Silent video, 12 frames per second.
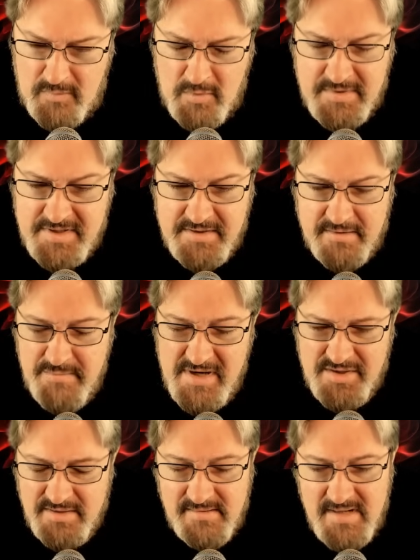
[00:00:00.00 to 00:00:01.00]
which is their
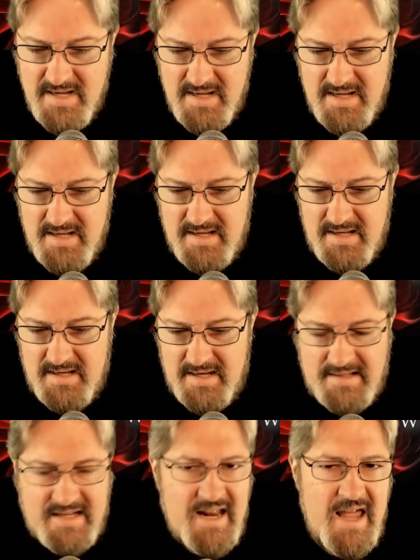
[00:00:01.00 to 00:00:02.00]
mission,
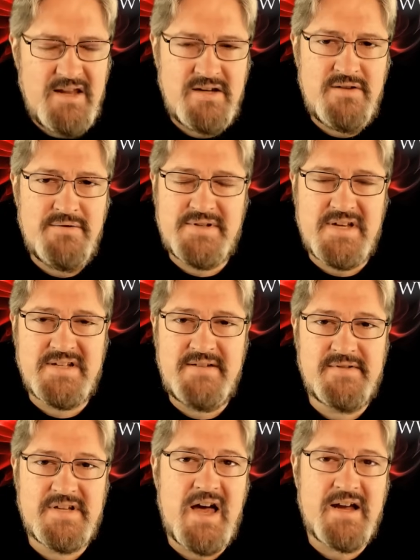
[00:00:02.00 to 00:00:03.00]
and the Canadian news doesn't
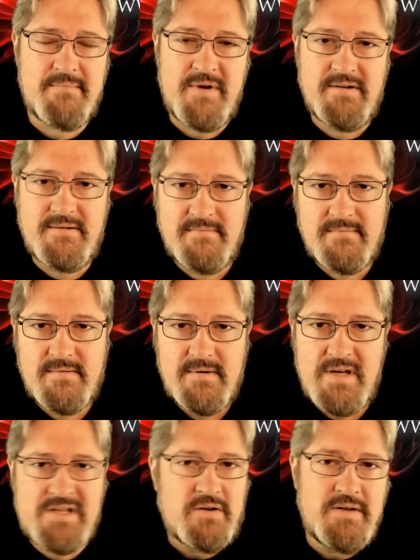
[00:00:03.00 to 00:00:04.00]
even talk about it.
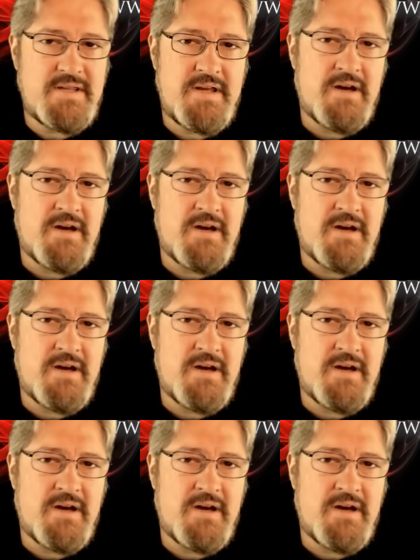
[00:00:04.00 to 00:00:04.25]
It's only the